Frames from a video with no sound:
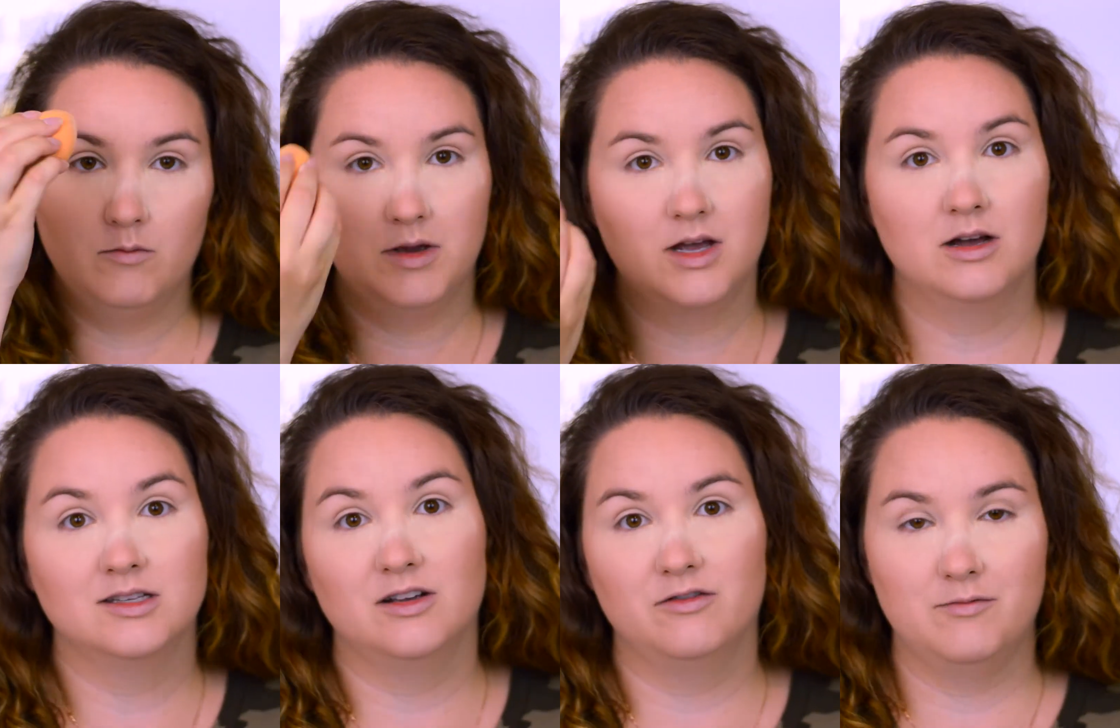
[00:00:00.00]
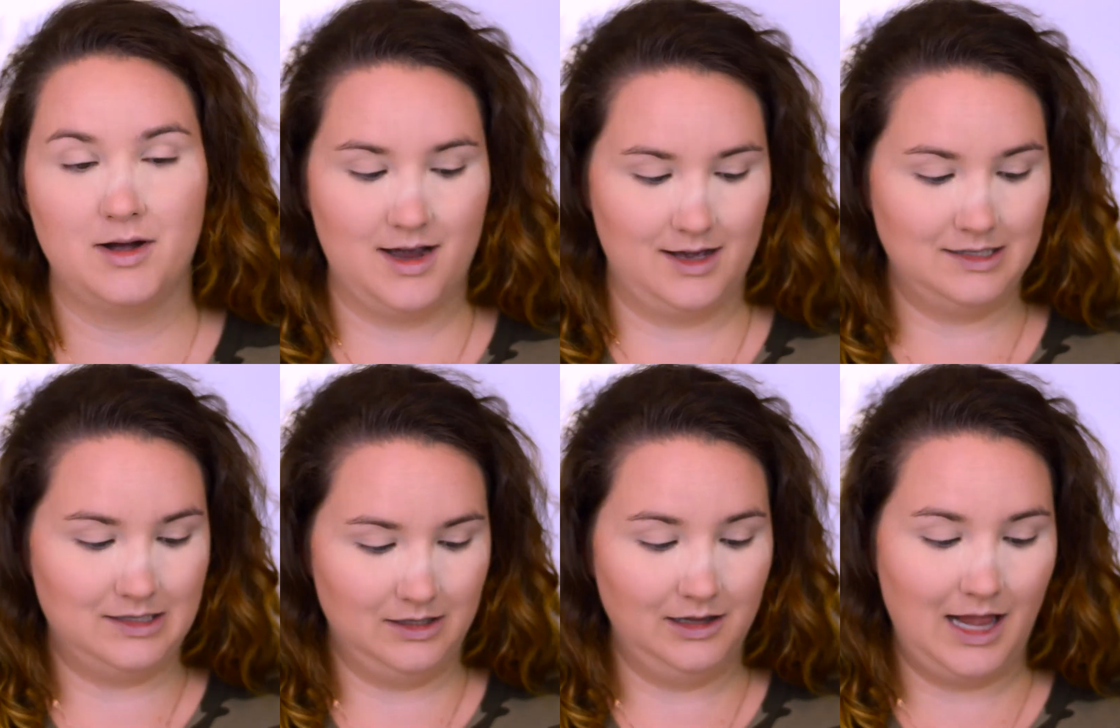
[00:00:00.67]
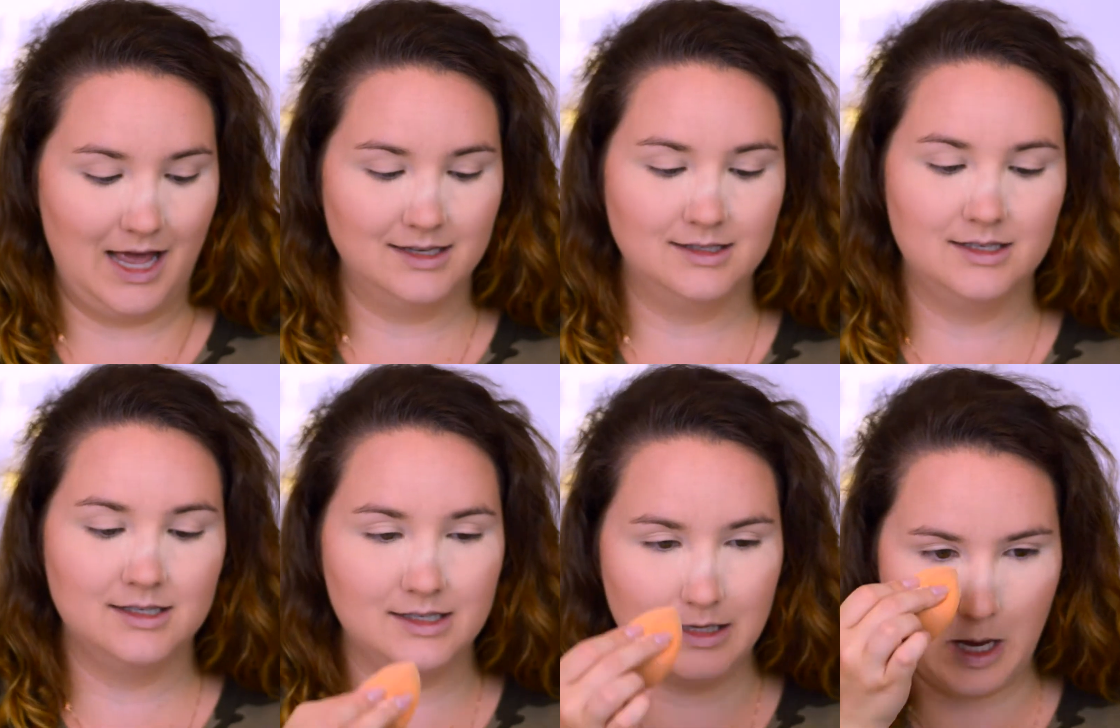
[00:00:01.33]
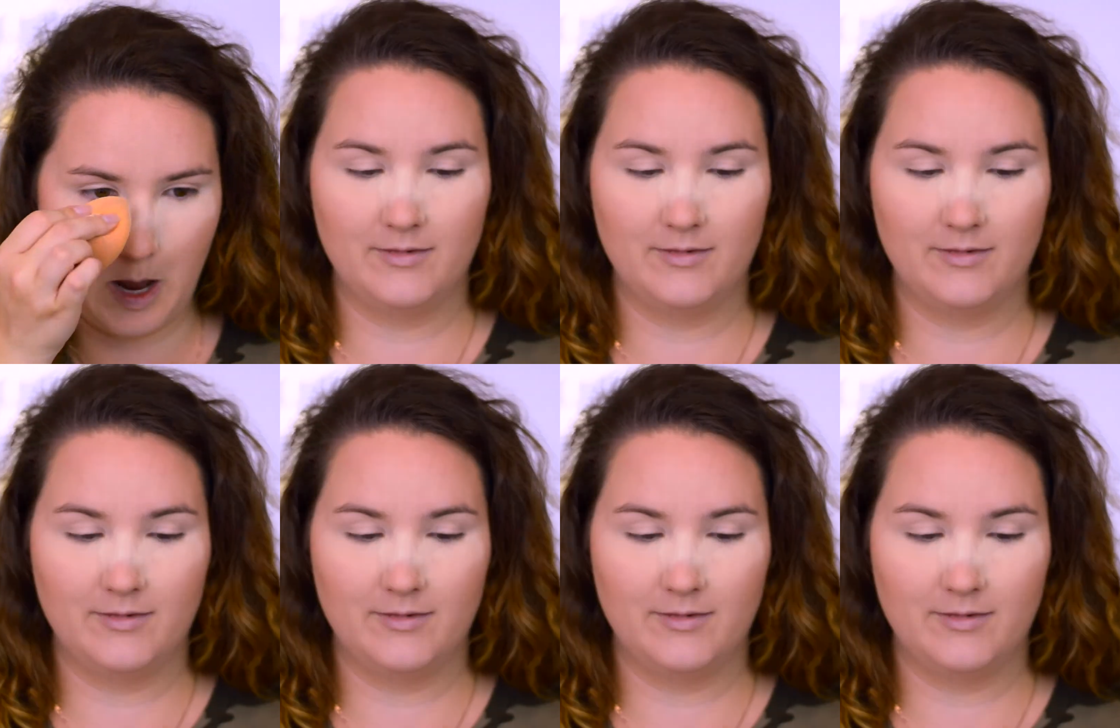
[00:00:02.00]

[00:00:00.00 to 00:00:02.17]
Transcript: because of my sunglasses.